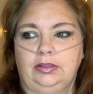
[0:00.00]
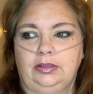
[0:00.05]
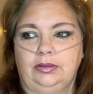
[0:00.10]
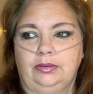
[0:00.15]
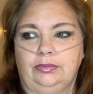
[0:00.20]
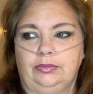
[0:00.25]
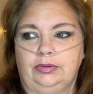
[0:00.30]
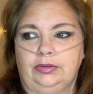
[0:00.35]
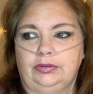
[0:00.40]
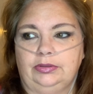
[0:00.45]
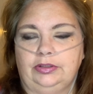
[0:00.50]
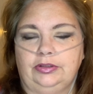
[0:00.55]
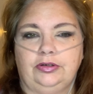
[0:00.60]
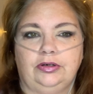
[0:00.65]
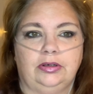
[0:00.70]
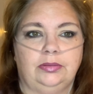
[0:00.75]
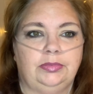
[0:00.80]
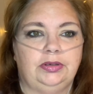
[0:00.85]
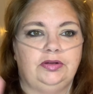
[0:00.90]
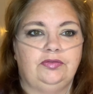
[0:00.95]
we'll
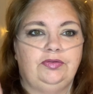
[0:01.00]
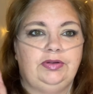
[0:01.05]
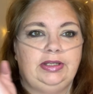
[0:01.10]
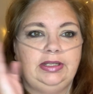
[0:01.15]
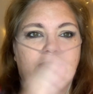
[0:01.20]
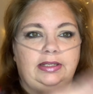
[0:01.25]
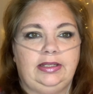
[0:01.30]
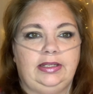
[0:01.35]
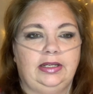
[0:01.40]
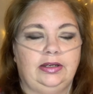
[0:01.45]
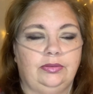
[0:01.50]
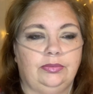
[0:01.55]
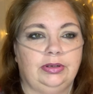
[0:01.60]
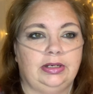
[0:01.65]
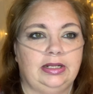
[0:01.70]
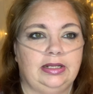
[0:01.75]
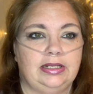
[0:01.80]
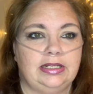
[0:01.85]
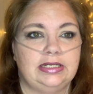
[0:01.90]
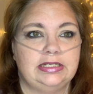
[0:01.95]
determine if we can get rid
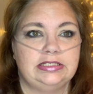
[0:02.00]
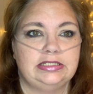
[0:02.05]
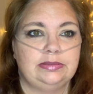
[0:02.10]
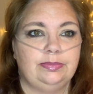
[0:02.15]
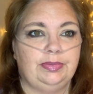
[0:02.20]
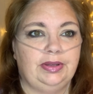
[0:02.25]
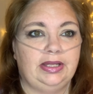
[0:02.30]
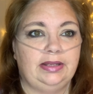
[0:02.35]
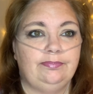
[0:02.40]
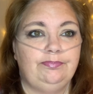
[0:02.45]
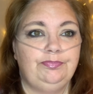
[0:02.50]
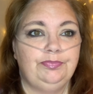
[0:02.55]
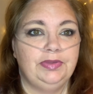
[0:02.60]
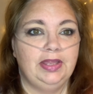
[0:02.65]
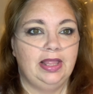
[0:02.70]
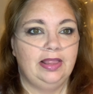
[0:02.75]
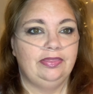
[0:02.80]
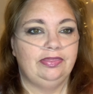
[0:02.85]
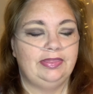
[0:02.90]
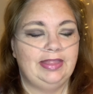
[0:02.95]
of this. But
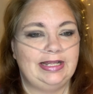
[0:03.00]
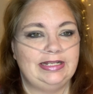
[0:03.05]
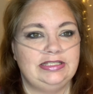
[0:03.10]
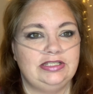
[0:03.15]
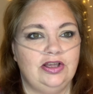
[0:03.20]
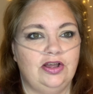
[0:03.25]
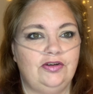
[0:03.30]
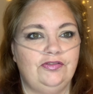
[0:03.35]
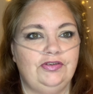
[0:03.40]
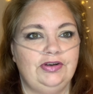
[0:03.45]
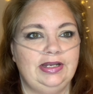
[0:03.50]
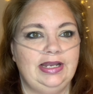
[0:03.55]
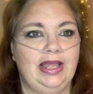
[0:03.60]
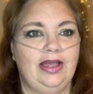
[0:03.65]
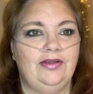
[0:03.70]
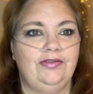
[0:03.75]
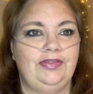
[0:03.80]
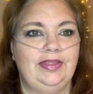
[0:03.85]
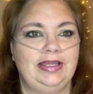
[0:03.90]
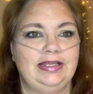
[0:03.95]
that's all for
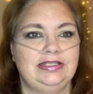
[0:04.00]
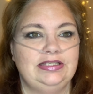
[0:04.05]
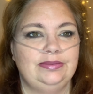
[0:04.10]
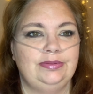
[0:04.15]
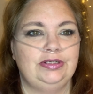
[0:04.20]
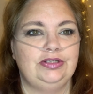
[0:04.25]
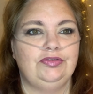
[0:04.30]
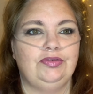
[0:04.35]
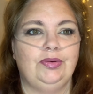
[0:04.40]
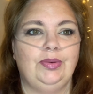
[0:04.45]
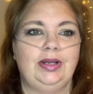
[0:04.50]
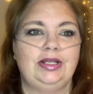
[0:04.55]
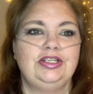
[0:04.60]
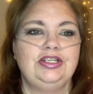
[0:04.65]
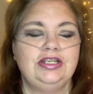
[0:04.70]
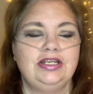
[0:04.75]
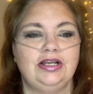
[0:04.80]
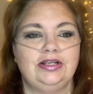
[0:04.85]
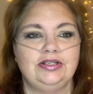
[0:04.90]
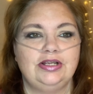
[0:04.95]
now. Thanks so much for
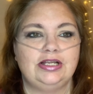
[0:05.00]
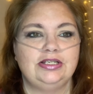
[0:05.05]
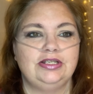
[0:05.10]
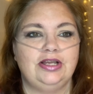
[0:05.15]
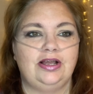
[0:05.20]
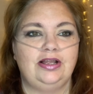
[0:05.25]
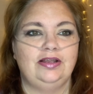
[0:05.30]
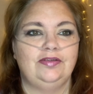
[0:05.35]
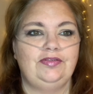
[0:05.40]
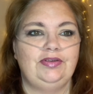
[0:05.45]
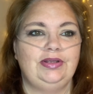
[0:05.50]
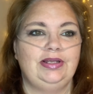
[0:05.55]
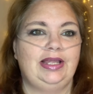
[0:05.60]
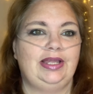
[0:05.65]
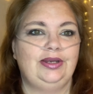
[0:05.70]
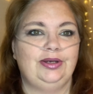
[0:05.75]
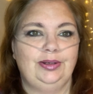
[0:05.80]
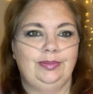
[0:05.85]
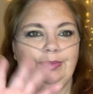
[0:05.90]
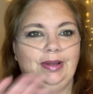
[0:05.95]
watching. I'll talk to all of you
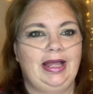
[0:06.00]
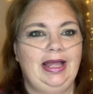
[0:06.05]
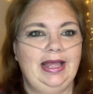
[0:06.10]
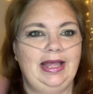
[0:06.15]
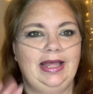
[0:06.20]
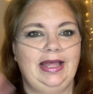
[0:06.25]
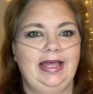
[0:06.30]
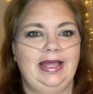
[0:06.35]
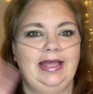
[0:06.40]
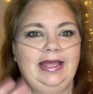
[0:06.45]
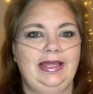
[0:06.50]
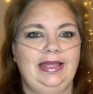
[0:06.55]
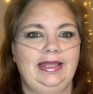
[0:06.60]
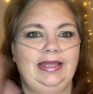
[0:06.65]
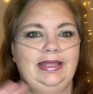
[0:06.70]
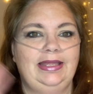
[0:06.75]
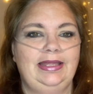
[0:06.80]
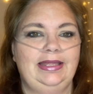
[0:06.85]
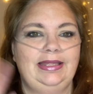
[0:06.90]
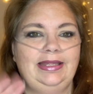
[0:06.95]
later. Bye.